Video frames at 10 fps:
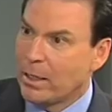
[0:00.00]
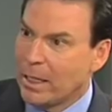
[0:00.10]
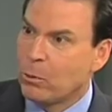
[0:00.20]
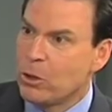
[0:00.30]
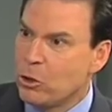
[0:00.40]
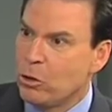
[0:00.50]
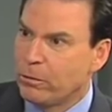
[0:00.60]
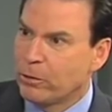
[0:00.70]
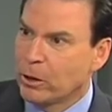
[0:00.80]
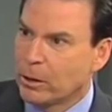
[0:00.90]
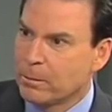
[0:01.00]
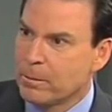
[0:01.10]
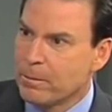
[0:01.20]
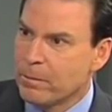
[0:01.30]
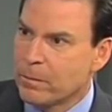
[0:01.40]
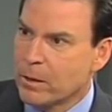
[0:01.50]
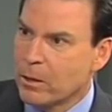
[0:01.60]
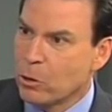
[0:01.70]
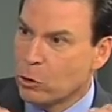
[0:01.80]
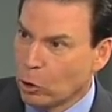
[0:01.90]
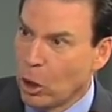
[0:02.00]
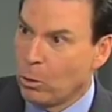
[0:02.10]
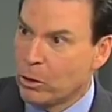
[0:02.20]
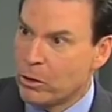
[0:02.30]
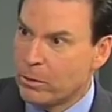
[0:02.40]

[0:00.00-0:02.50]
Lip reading: Like, what'd you do for her? Those are lowers?